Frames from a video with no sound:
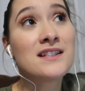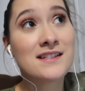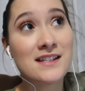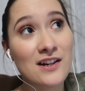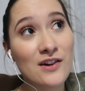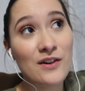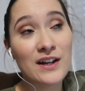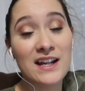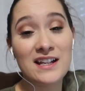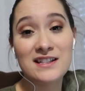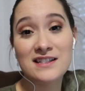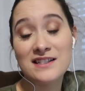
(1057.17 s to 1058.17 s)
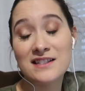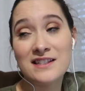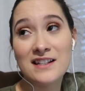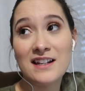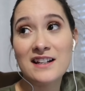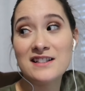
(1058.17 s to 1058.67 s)
So it
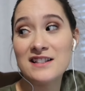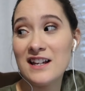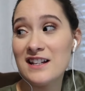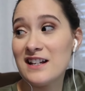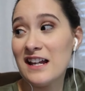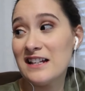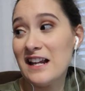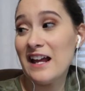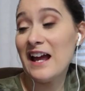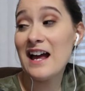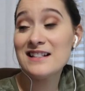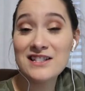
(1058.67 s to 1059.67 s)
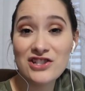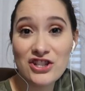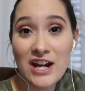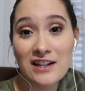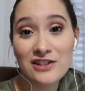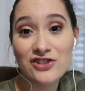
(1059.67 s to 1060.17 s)
has its
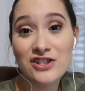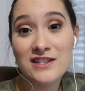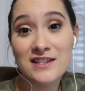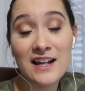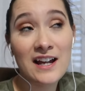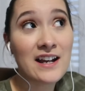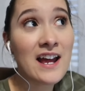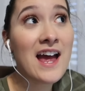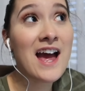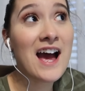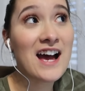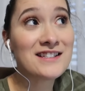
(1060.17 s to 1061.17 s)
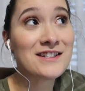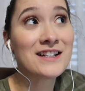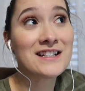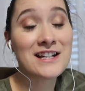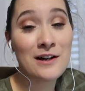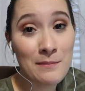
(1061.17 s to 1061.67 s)
challenges, and as you
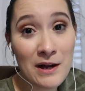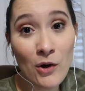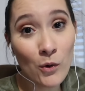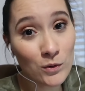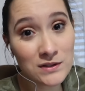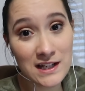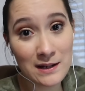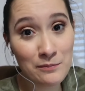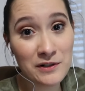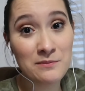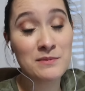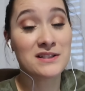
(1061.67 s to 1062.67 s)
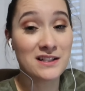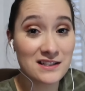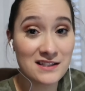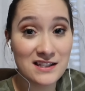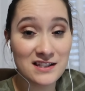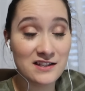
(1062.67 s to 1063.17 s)
can tell, my whole day pretty much
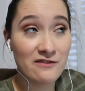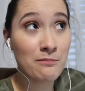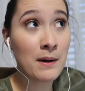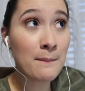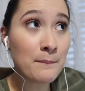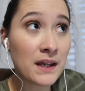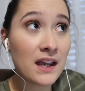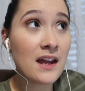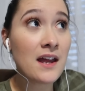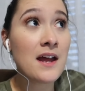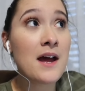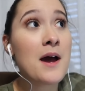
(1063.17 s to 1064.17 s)
consists of pumping,